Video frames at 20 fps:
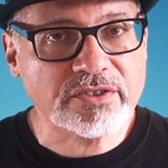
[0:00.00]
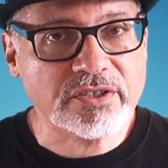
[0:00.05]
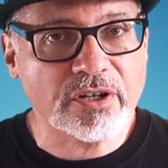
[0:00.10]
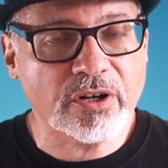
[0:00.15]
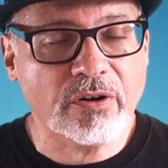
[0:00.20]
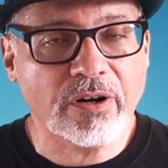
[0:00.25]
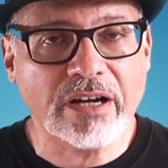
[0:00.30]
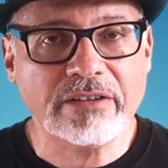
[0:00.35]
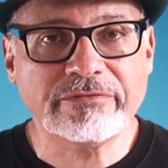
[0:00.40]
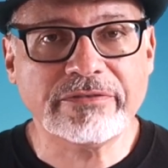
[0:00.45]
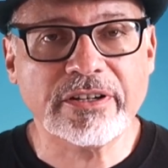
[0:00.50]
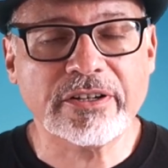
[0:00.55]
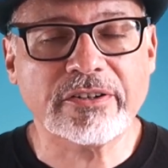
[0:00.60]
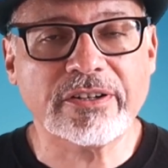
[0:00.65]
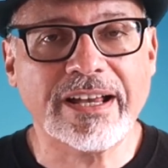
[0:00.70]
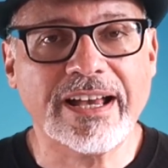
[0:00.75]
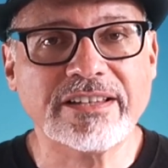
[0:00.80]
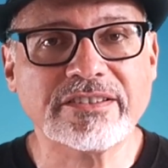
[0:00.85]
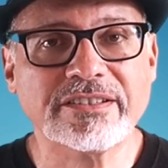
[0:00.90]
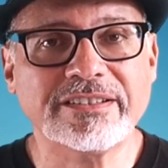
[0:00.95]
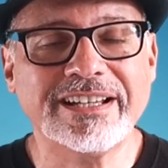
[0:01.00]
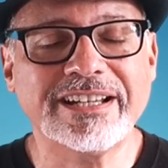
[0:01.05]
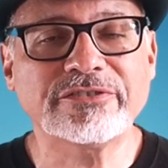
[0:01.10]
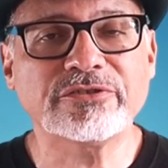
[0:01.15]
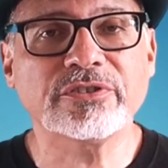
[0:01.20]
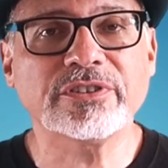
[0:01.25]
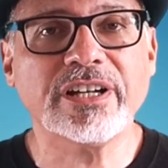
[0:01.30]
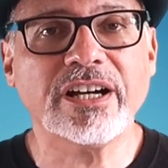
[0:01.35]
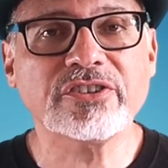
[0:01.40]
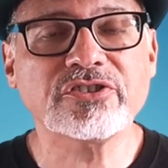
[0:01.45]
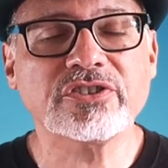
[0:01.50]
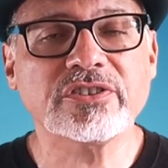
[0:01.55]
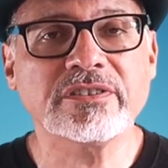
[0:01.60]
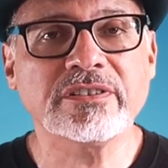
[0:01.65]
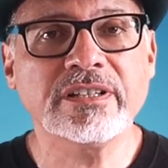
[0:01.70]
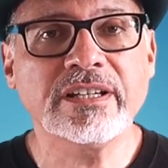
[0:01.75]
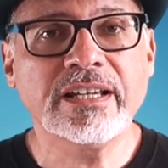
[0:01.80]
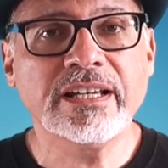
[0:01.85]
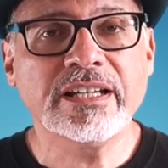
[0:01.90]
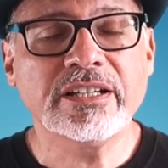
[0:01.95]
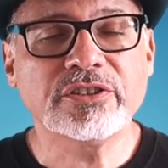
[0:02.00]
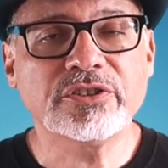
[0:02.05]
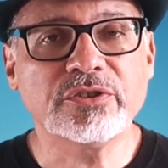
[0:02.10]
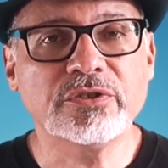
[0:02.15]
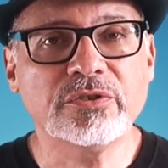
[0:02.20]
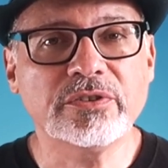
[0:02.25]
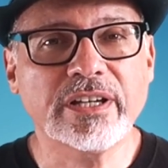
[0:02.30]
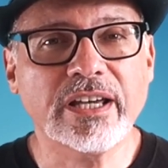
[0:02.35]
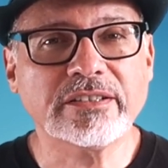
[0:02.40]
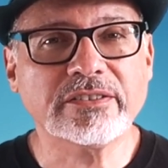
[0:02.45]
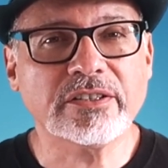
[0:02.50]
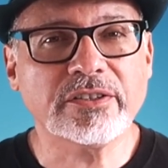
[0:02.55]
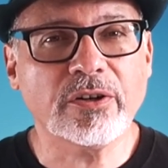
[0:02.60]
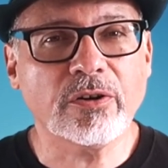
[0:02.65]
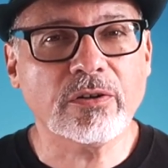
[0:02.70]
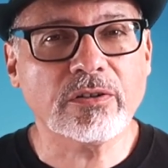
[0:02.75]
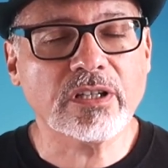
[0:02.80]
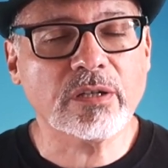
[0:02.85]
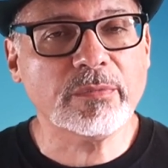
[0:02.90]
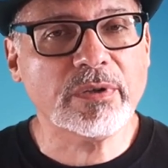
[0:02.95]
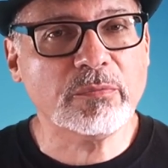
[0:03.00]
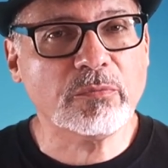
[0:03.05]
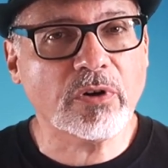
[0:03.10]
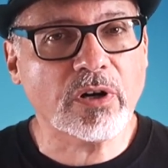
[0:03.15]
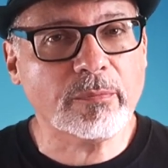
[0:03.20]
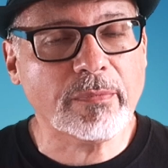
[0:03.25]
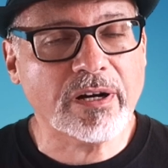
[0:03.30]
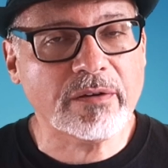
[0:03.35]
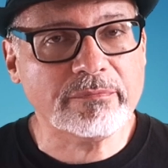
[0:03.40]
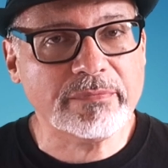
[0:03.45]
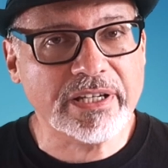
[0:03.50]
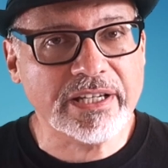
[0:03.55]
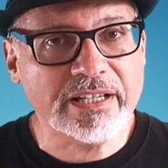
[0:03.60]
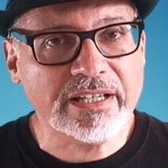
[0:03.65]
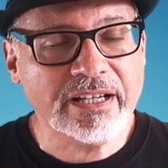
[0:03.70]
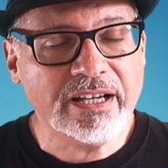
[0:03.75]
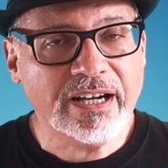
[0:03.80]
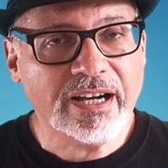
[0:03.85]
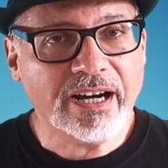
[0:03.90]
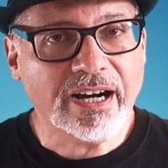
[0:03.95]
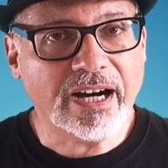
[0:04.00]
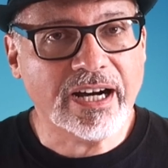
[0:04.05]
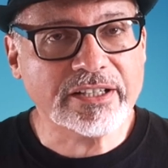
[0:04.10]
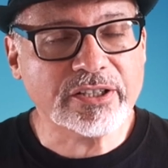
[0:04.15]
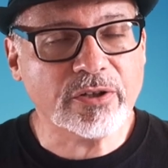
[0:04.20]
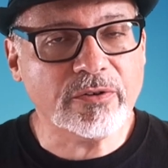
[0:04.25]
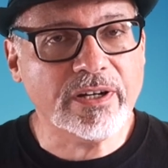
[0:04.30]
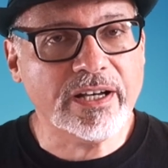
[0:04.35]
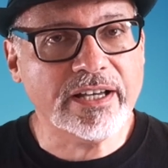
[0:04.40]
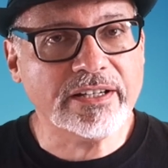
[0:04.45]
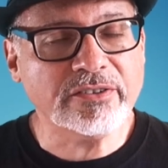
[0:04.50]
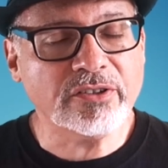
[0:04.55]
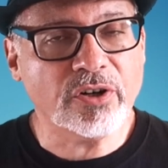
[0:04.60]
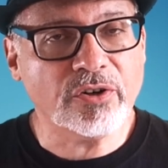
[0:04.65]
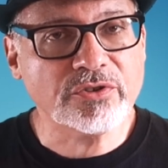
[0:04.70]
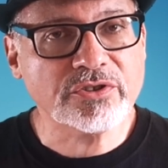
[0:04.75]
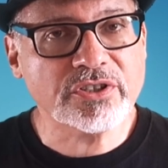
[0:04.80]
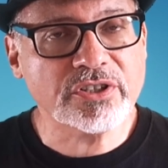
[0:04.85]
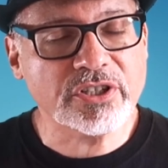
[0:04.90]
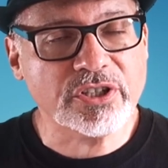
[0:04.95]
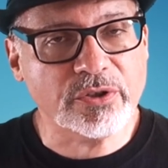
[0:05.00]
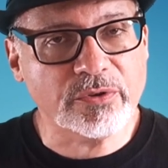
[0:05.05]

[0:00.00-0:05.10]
So I figured as an introduction to get to know a little bit more about me, I'd go ahead and host a